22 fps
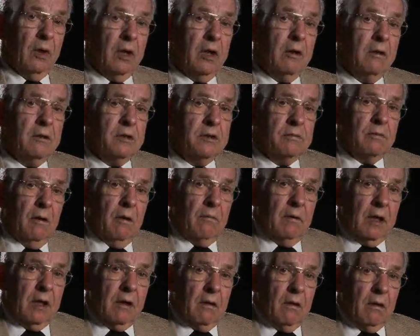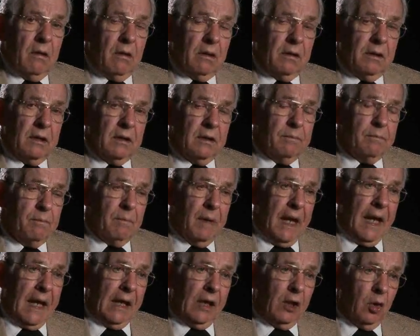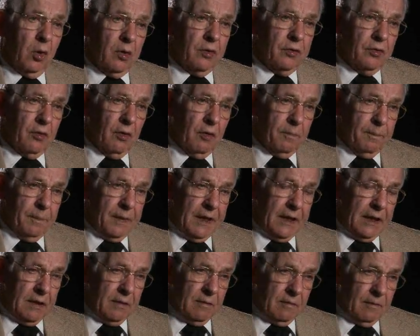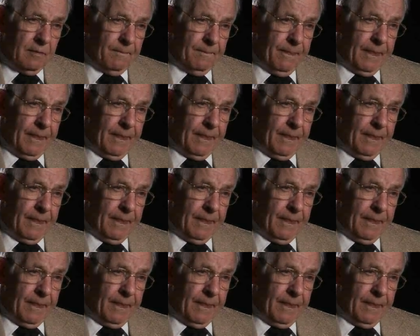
used what we called a Bangalore torpedo.